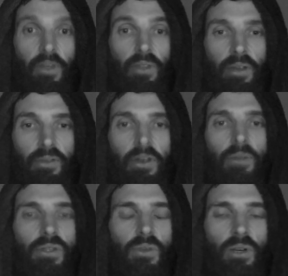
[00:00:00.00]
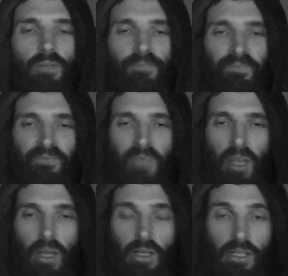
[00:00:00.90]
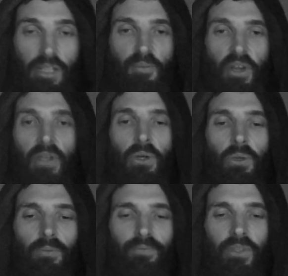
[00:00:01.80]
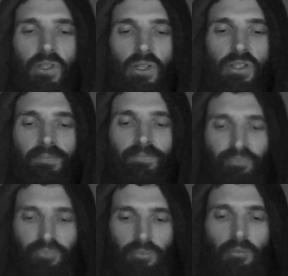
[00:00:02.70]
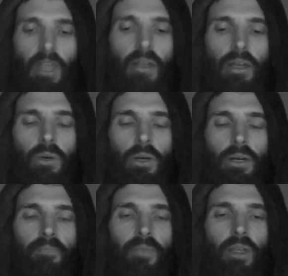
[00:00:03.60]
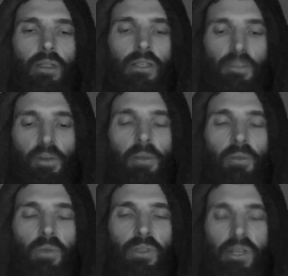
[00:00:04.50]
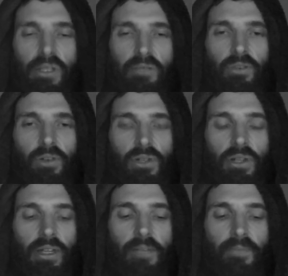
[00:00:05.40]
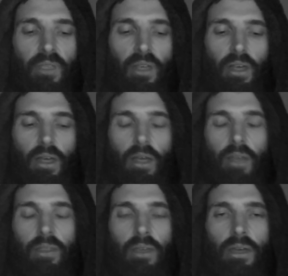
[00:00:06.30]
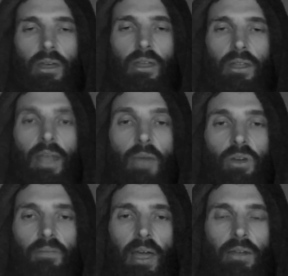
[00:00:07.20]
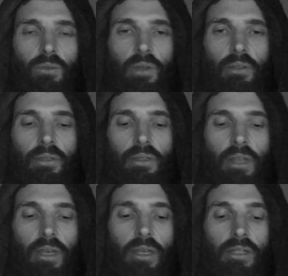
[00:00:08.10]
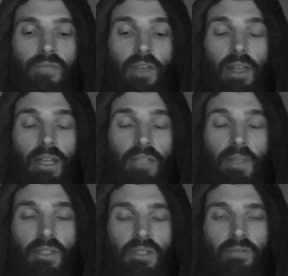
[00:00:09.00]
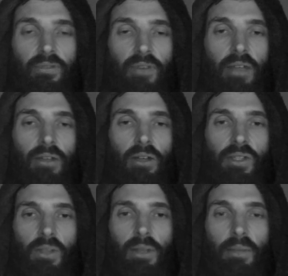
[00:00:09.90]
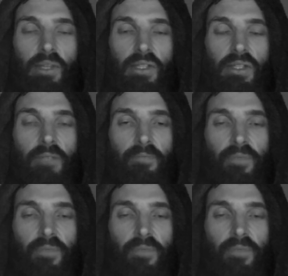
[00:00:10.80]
on their phone as well. So that's pretty cool. It's awesome. Now, there's a problem with this, unfortunately. The network bandwidth is fairly expensive and also limited.